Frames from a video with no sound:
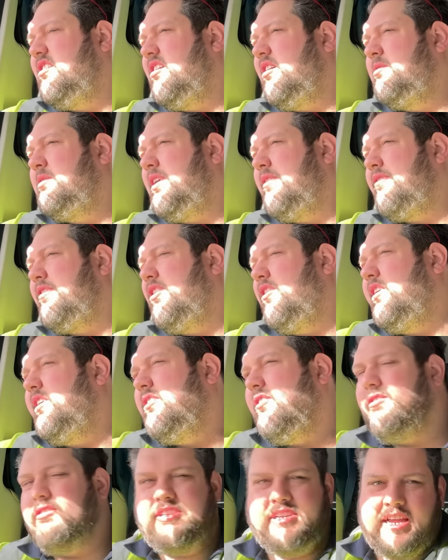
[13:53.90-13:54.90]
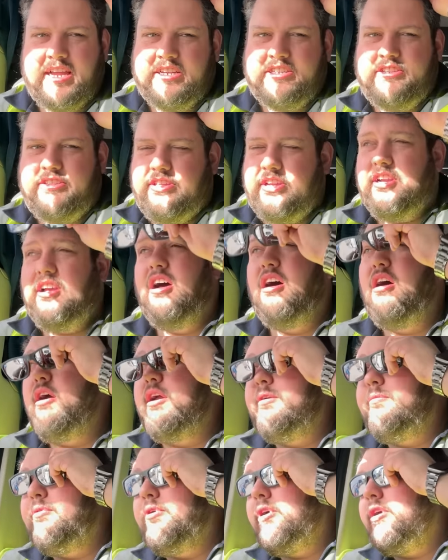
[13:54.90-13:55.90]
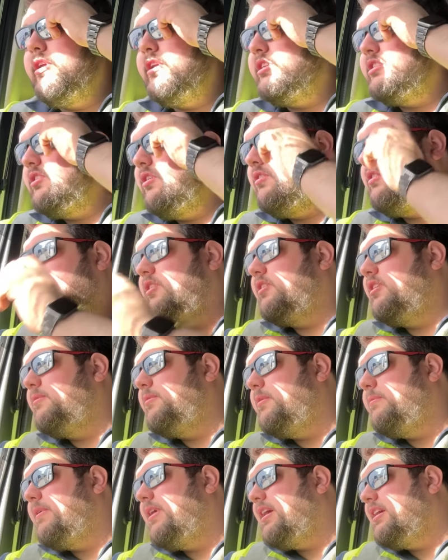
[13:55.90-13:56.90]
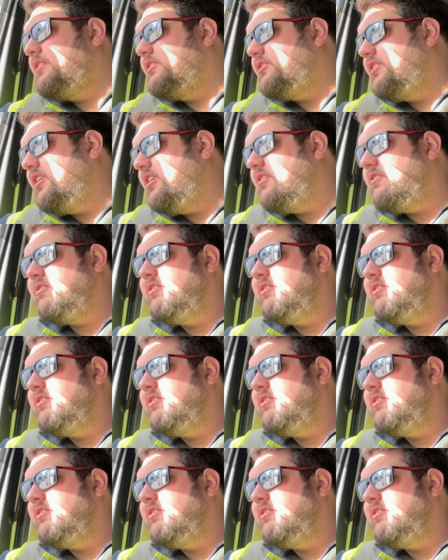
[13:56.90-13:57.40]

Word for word: I'm giving eye contact to the guy, but he's not looking at me back, so